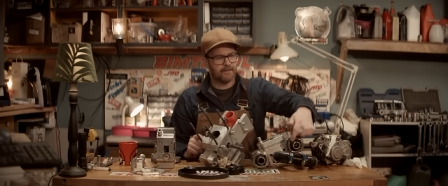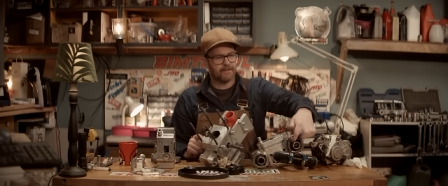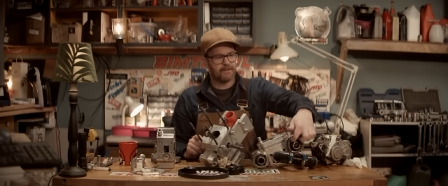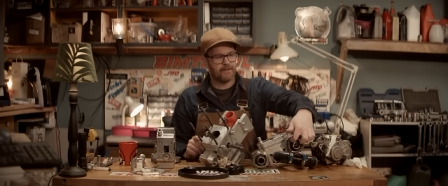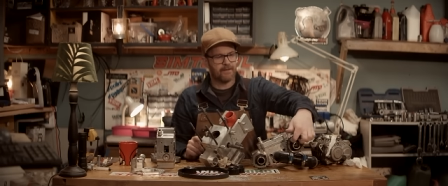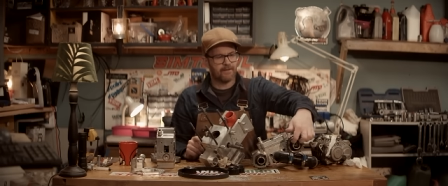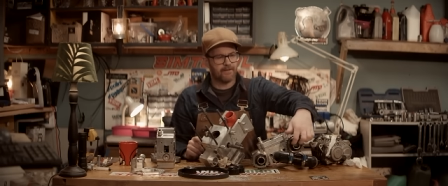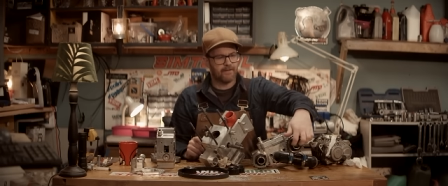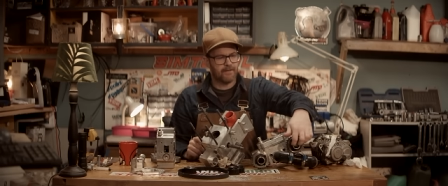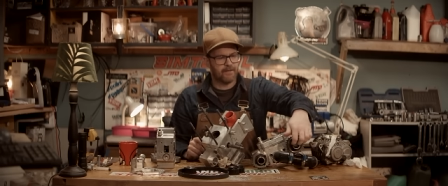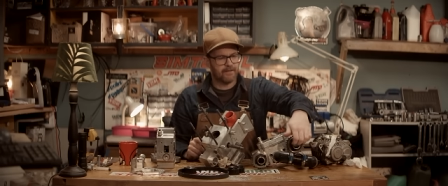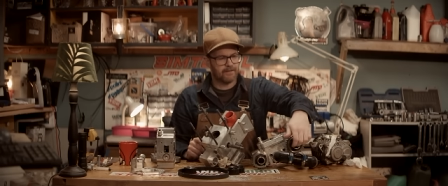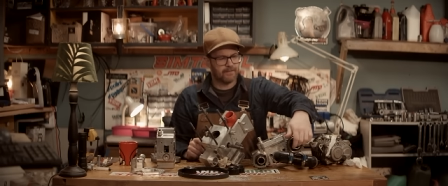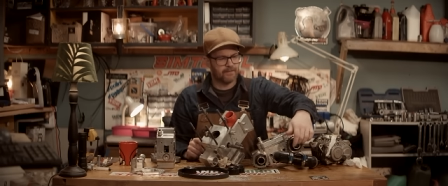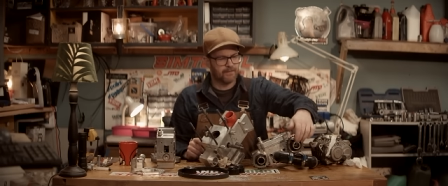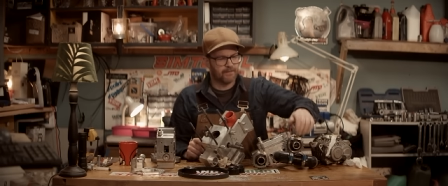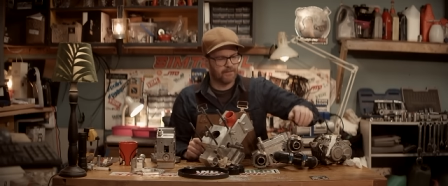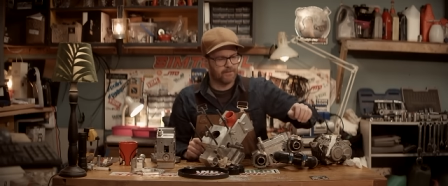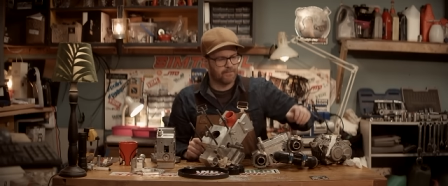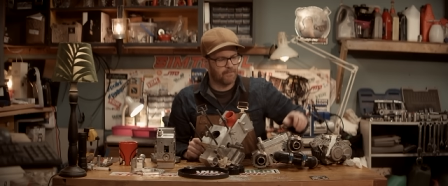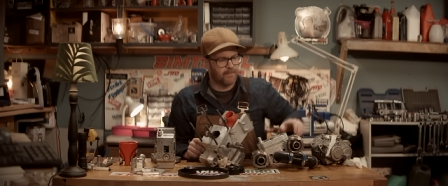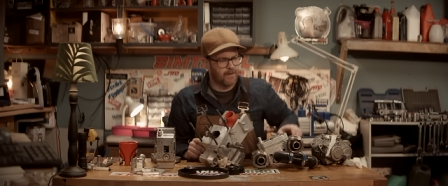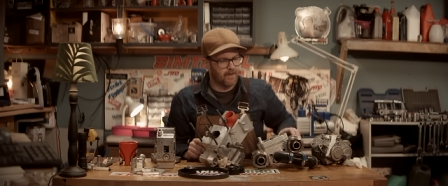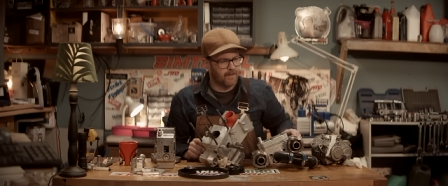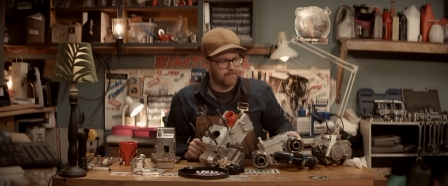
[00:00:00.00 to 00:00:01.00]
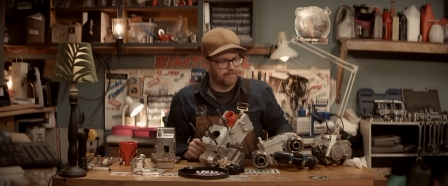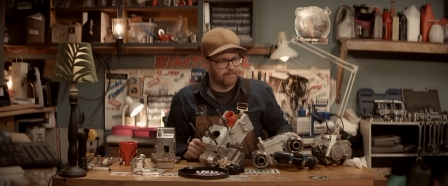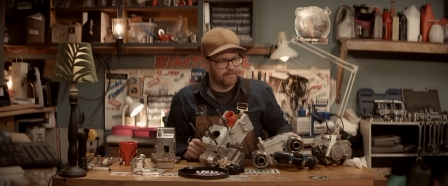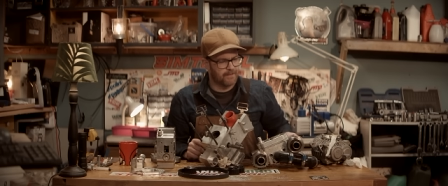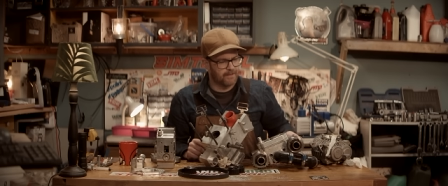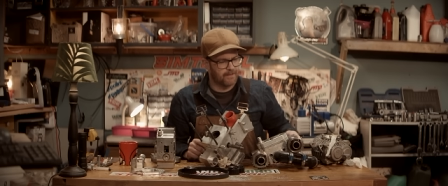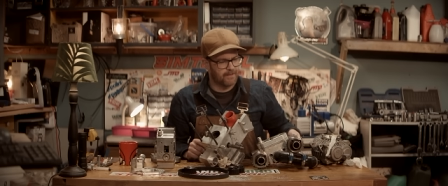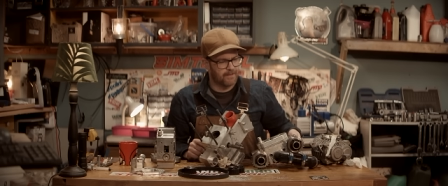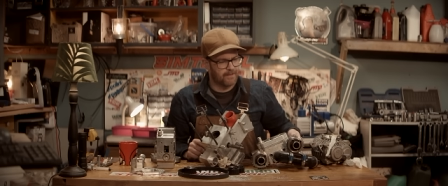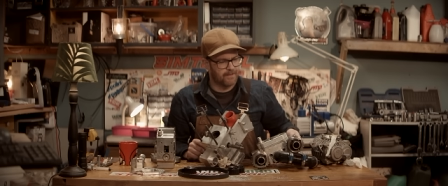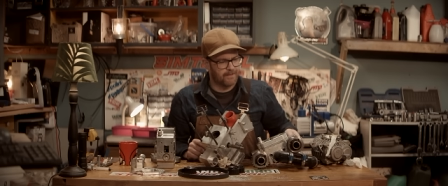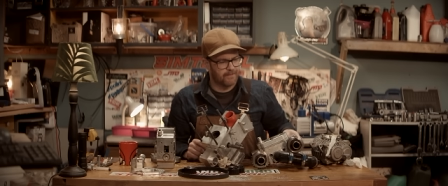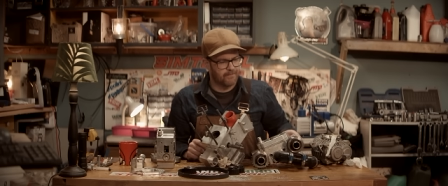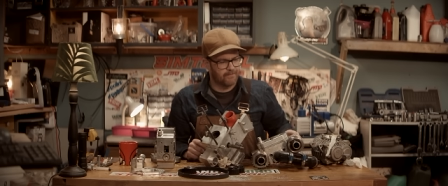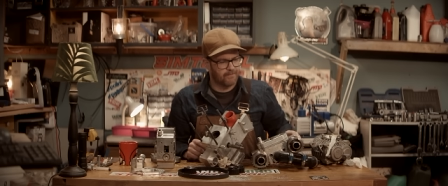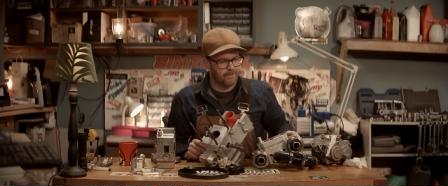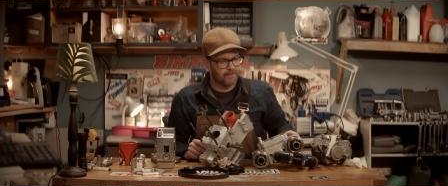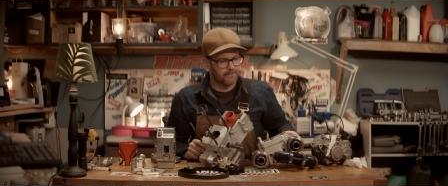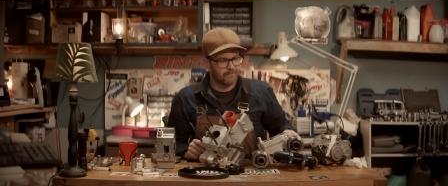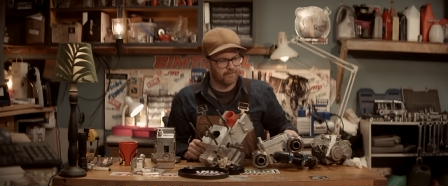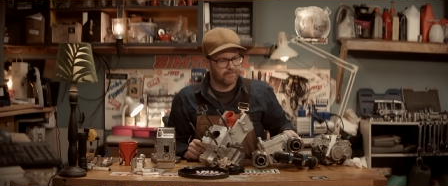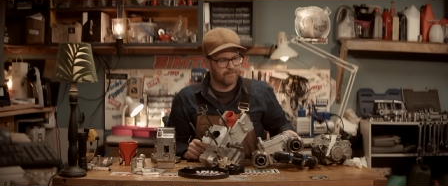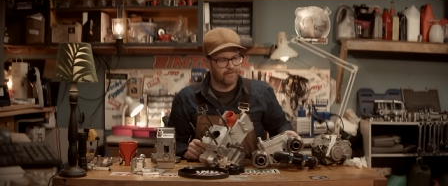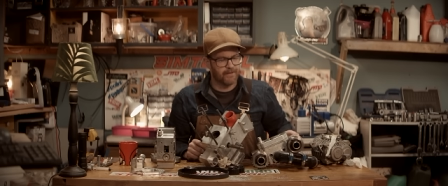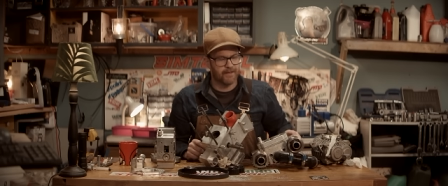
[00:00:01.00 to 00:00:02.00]
these are the exhaust pipes,
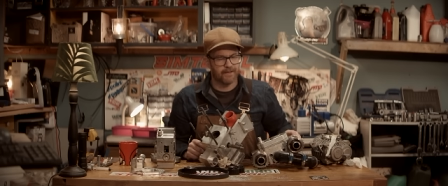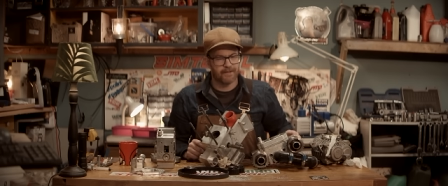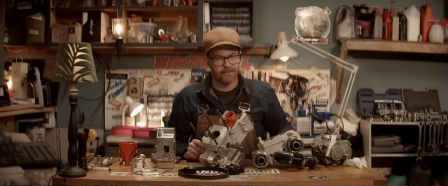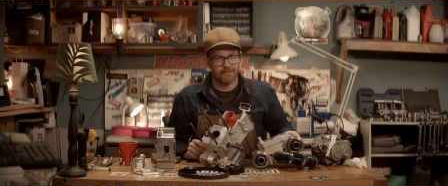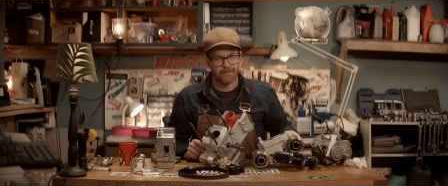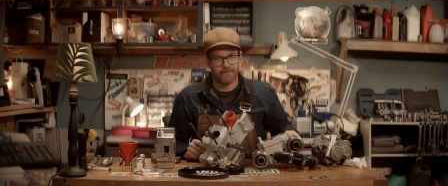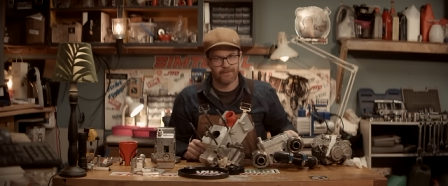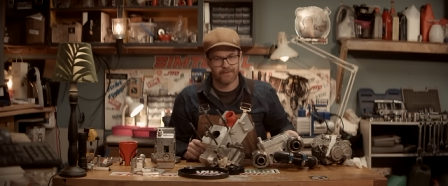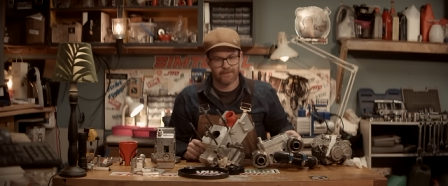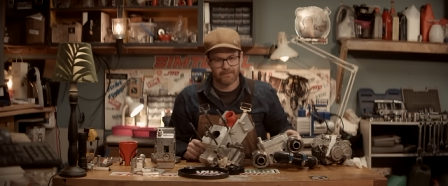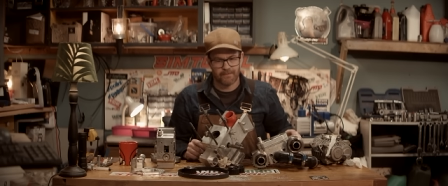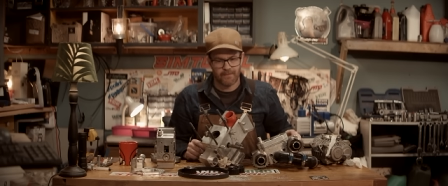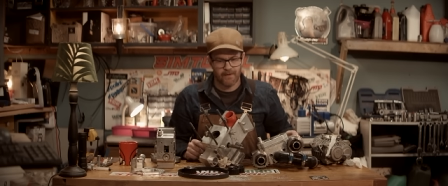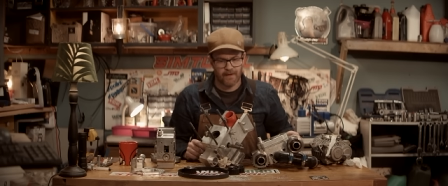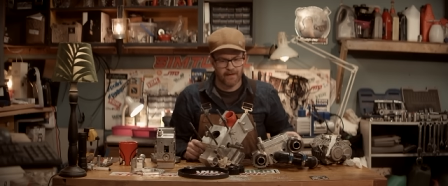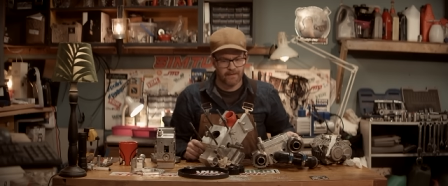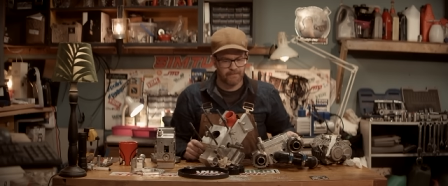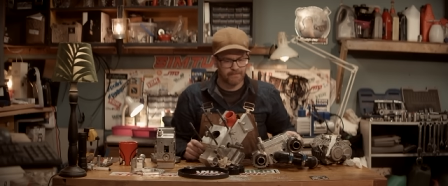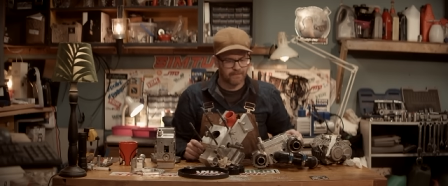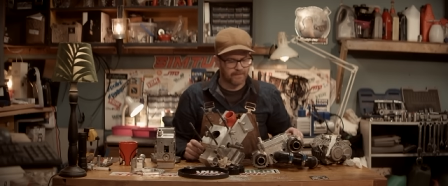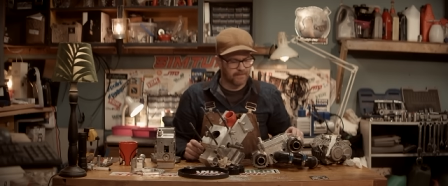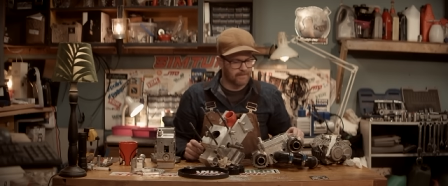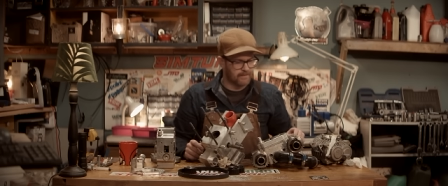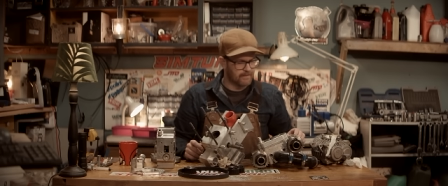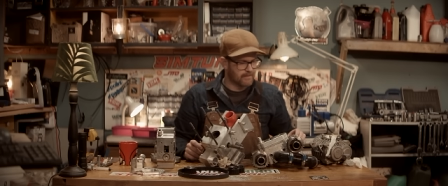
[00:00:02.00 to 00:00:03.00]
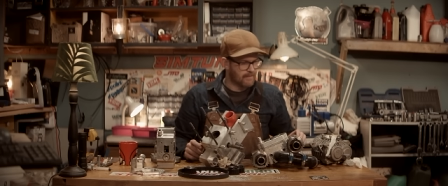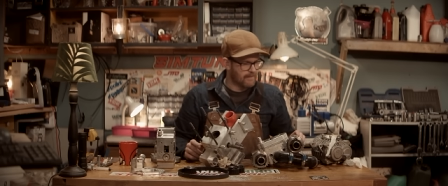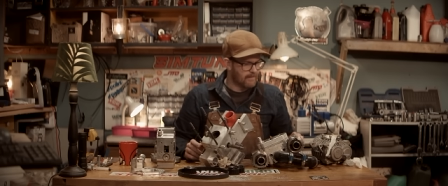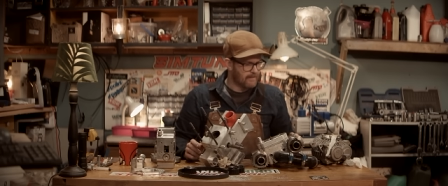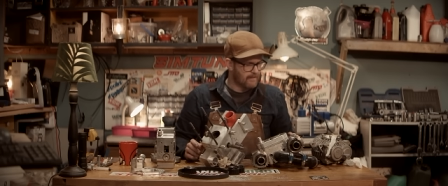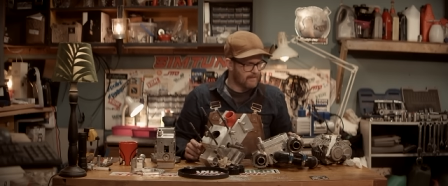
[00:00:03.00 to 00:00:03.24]
rotary exhaust pipes.